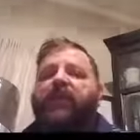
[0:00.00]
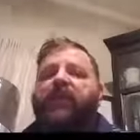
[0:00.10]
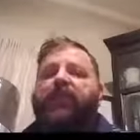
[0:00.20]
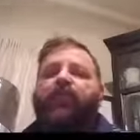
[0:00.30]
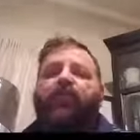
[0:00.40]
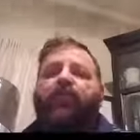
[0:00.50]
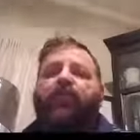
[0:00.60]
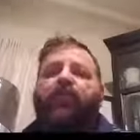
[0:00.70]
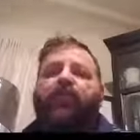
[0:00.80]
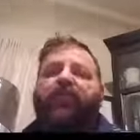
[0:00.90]
you
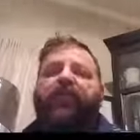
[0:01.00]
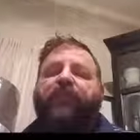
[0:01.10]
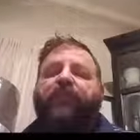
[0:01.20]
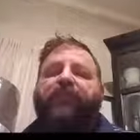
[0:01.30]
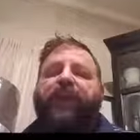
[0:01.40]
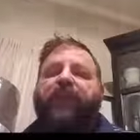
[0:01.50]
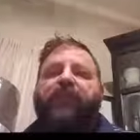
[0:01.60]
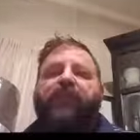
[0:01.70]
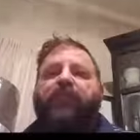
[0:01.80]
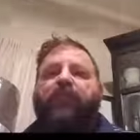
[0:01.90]
can go to Facebook
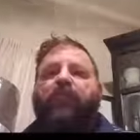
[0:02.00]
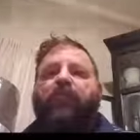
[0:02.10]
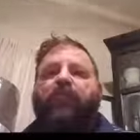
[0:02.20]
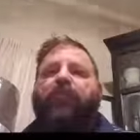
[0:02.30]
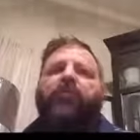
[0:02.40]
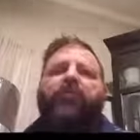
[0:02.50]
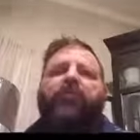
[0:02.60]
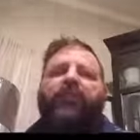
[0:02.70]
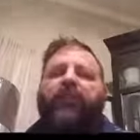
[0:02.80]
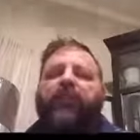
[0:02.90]
jail, and we don't
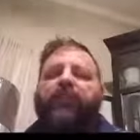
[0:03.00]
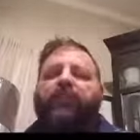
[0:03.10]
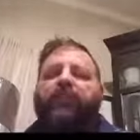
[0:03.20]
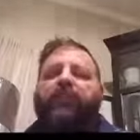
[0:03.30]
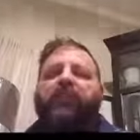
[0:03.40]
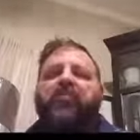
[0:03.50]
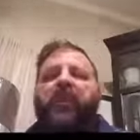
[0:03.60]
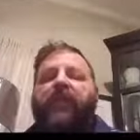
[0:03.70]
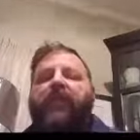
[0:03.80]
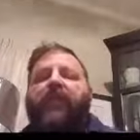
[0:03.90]
want that to happen to you.
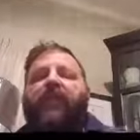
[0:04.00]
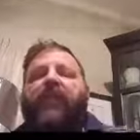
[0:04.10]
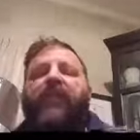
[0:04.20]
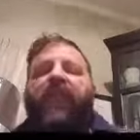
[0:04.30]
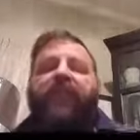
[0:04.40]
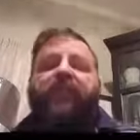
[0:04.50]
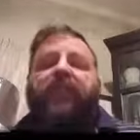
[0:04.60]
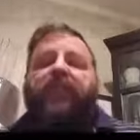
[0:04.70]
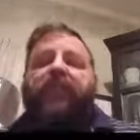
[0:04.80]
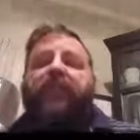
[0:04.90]
And then last but
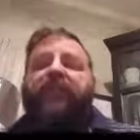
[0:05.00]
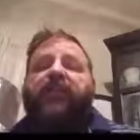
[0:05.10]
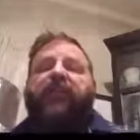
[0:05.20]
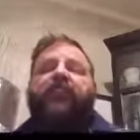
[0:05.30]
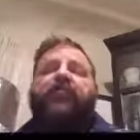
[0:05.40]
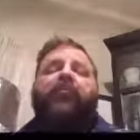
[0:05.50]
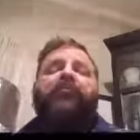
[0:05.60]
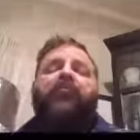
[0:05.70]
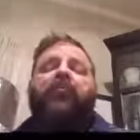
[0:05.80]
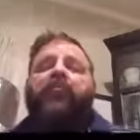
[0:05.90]
not least, actually the most
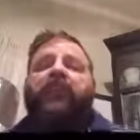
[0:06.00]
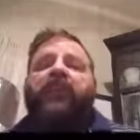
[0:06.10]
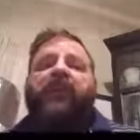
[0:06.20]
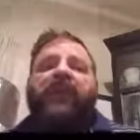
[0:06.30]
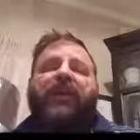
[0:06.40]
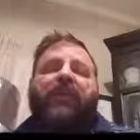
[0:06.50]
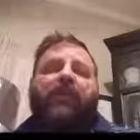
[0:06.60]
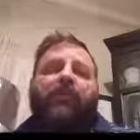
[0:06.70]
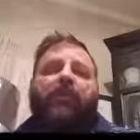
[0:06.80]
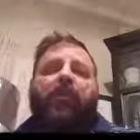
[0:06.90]
important thing,
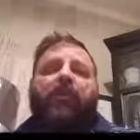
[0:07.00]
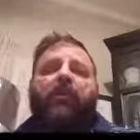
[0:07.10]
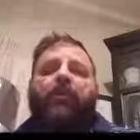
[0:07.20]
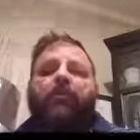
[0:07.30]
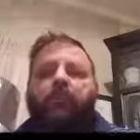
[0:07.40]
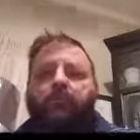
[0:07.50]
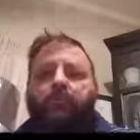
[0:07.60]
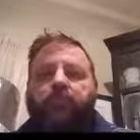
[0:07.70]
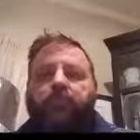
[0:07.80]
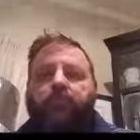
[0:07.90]
is a blog.
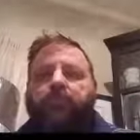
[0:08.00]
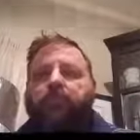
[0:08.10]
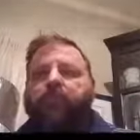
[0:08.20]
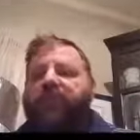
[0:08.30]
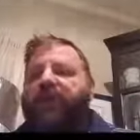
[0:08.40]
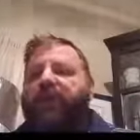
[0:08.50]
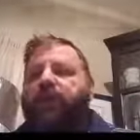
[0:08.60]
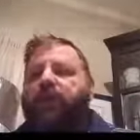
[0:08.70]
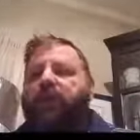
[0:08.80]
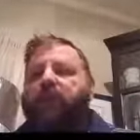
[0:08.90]
You gotta have a
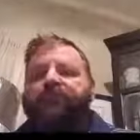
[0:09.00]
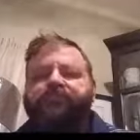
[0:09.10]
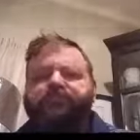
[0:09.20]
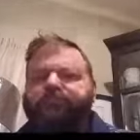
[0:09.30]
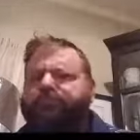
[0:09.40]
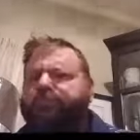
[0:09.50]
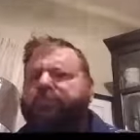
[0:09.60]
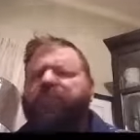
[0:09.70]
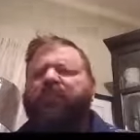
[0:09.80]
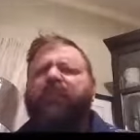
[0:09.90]
blog.
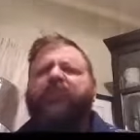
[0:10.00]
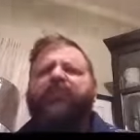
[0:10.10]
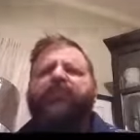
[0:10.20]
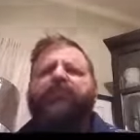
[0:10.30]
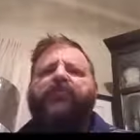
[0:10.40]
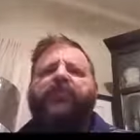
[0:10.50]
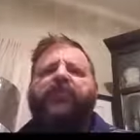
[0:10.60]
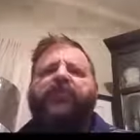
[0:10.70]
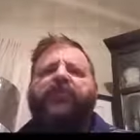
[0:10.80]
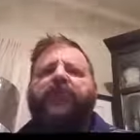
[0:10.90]
There's some other social media
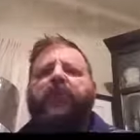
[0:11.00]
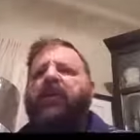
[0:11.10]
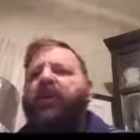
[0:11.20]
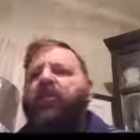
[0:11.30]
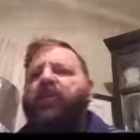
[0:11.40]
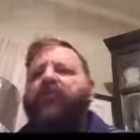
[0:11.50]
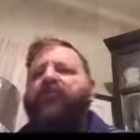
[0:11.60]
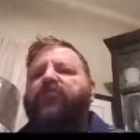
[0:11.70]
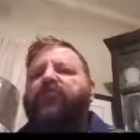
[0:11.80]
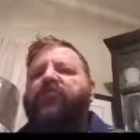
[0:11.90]
things out, but I'm
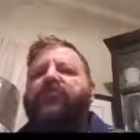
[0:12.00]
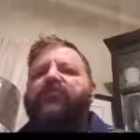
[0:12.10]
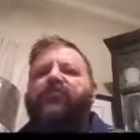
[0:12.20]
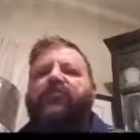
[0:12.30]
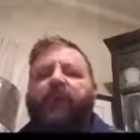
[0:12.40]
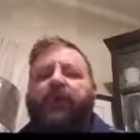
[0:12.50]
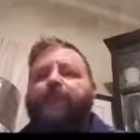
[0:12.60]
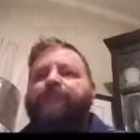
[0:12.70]
just trying to get you